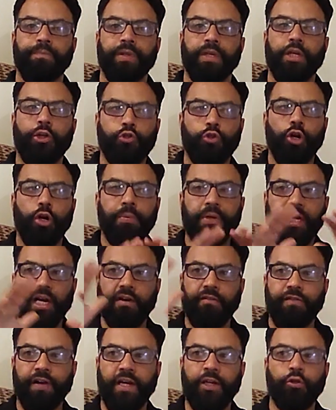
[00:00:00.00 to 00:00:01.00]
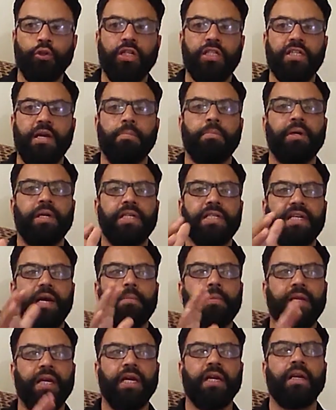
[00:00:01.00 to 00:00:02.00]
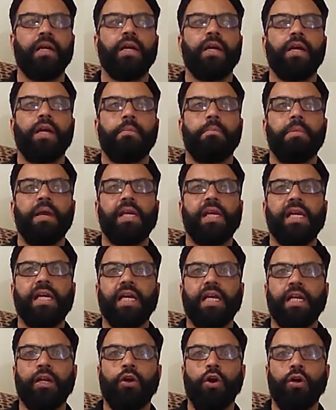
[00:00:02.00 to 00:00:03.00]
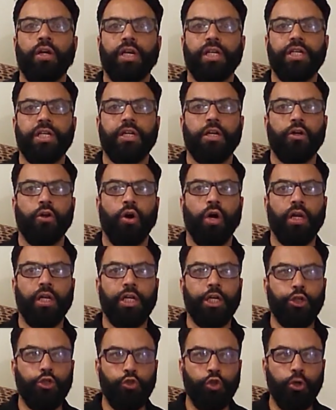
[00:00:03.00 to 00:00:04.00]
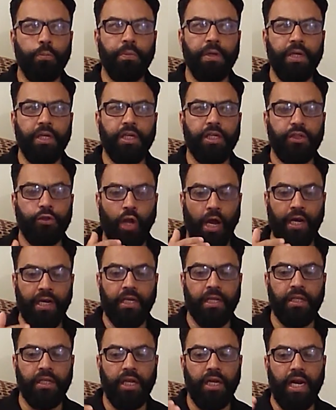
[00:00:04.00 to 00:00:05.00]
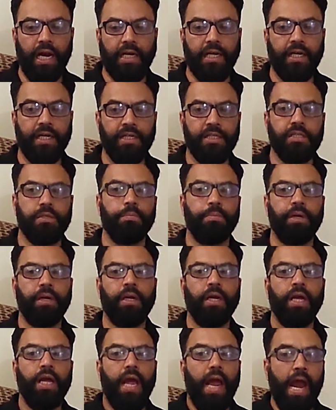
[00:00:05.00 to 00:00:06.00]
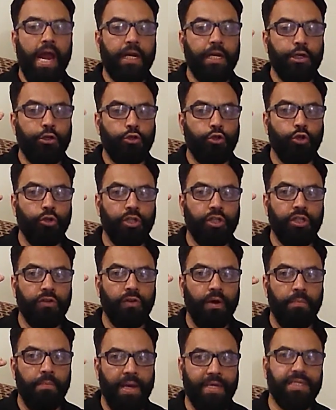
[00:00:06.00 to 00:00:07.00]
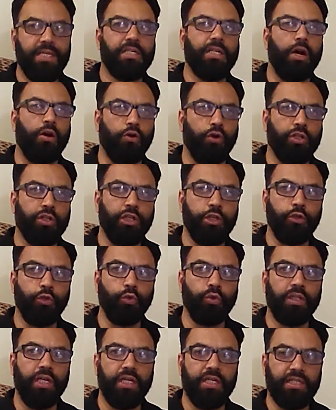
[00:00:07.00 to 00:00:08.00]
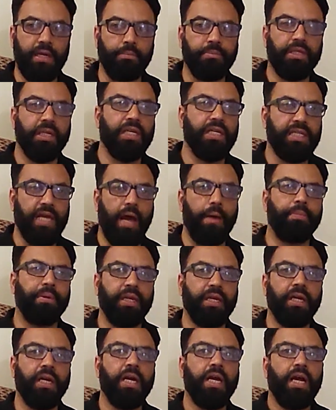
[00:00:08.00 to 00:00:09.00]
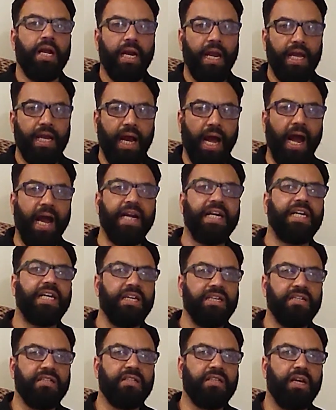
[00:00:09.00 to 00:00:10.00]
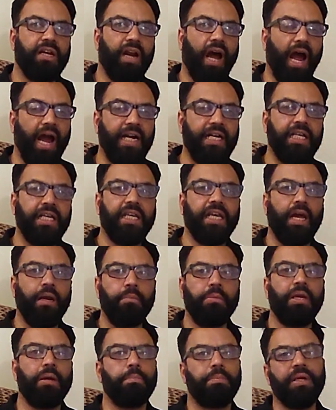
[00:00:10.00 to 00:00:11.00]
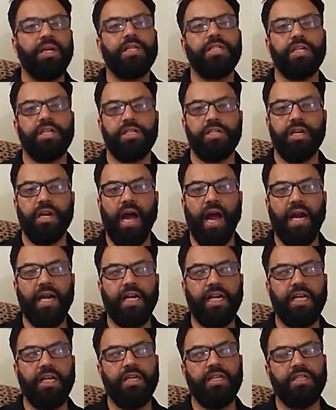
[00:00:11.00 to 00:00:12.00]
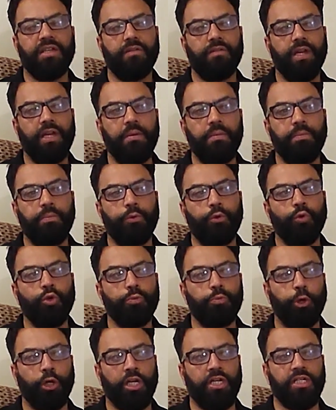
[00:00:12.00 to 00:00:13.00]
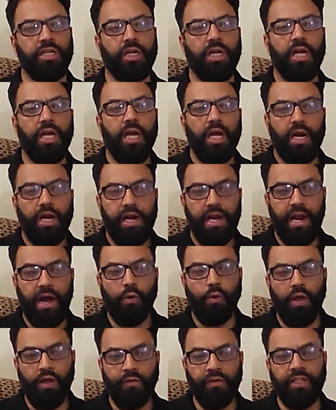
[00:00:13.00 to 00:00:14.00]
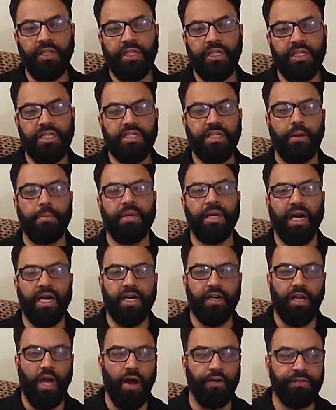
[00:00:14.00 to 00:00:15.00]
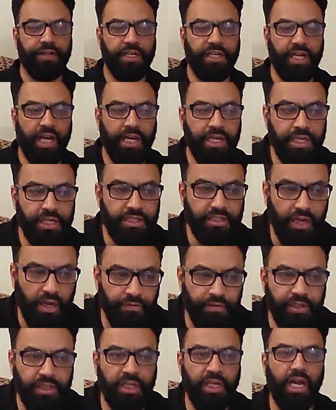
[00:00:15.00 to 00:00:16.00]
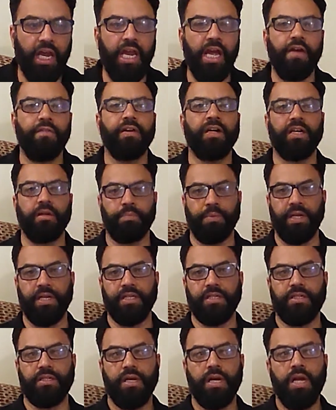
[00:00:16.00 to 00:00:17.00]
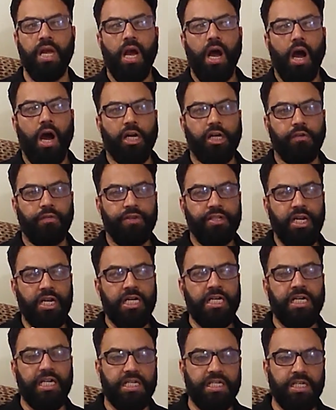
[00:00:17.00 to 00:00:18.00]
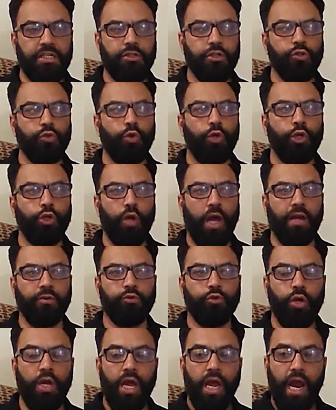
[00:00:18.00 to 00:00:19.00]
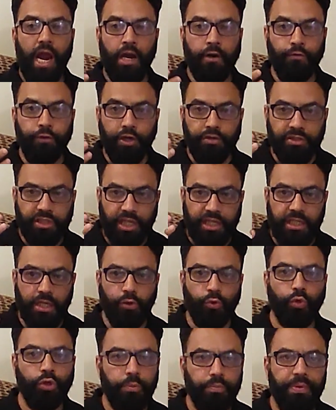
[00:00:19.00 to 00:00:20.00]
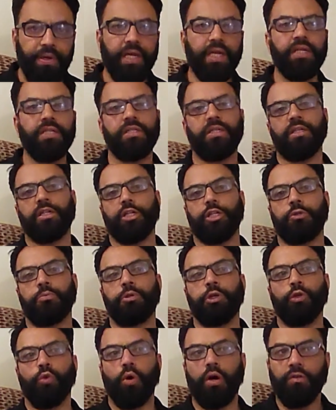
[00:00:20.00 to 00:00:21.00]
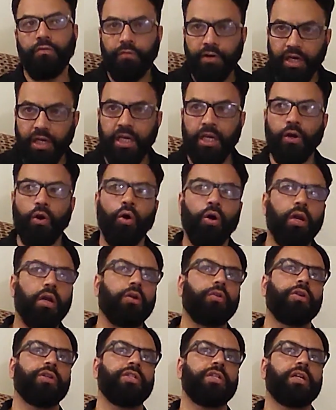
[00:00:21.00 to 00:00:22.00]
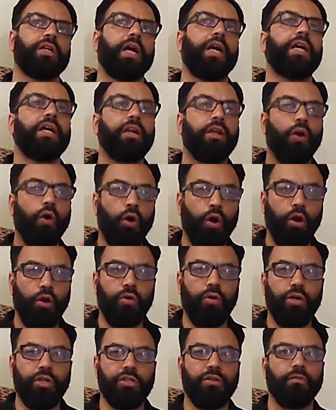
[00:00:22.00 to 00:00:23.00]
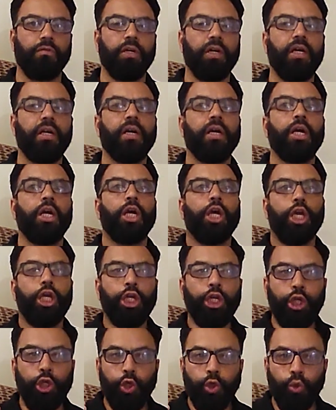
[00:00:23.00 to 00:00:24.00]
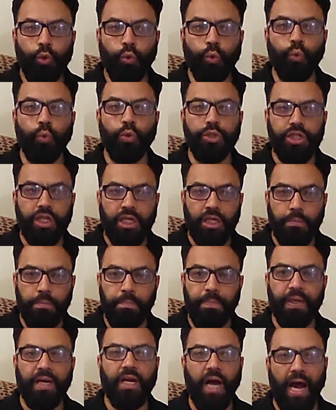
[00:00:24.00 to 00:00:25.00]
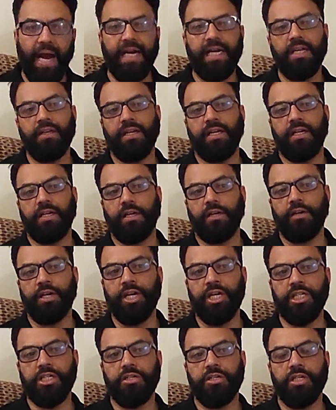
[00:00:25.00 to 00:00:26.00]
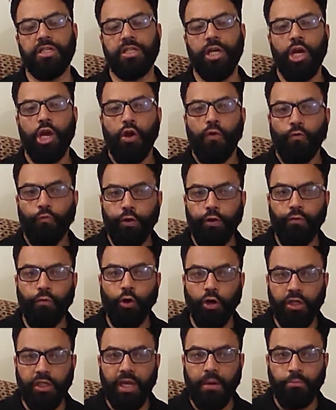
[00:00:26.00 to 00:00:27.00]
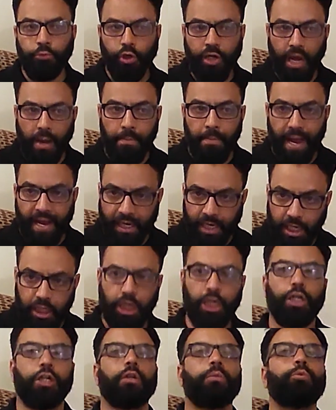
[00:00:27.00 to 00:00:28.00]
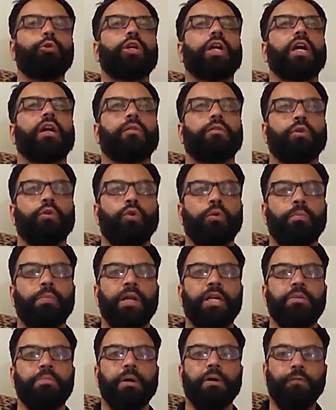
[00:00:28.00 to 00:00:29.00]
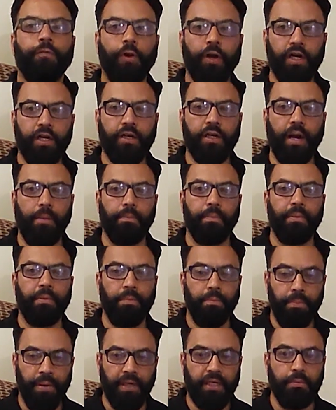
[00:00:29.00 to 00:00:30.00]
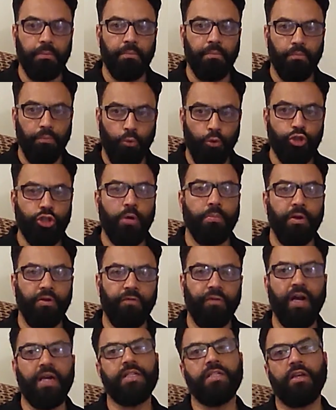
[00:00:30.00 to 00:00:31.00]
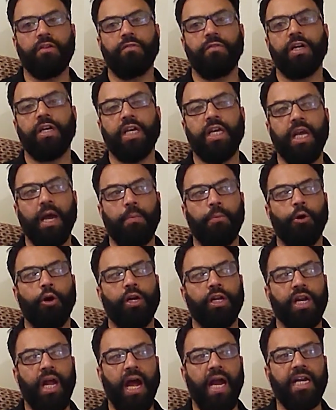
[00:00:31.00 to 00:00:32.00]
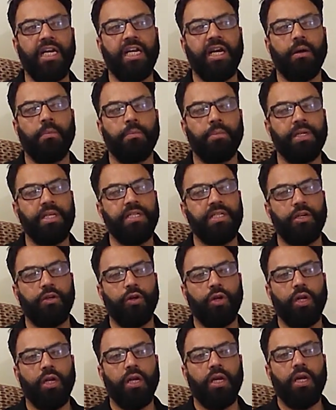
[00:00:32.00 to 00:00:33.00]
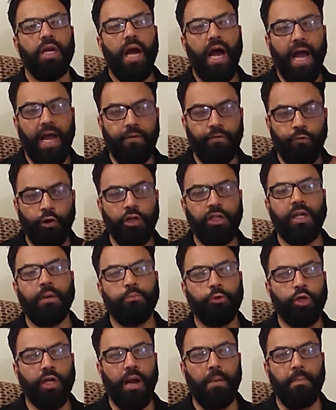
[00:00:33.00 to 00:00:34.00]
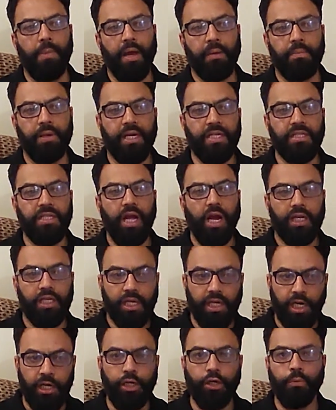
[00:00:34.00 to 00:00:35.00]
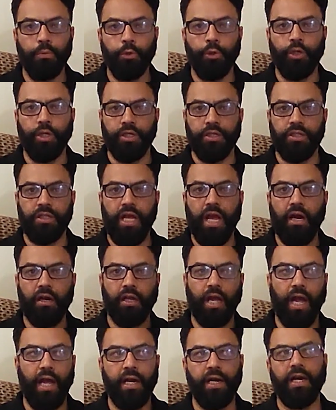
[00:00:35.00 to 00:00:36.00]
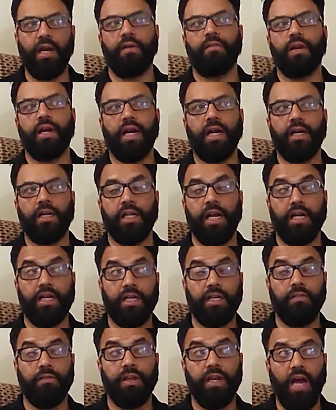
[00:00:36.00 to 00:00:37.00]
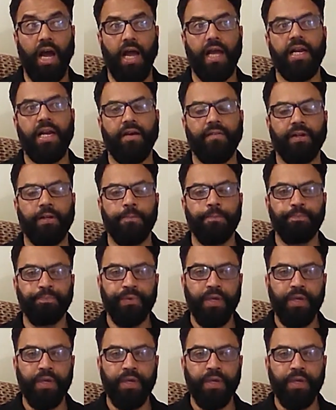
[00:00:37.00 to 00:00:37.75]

It should not be confined to the somebody is coming and making an inauguration and all. It should be done in the letter and spirit, and it should give a message across the youth that something is happening. Like IT is there. IT can be a big changer. IT is a very huge potential. Now everything is coming under. After 10 years, everything AI will replace. Artificial intelligence is going to have, and we have such a good brains in Kashmir who are working all across the country, all across the world, in big IT industries. We want them to come back and contribute at our own place. But most of my friends are working abroad in IT companies and all. I want them to come back because they are the contributors. They are the higher level. They are at a very high level.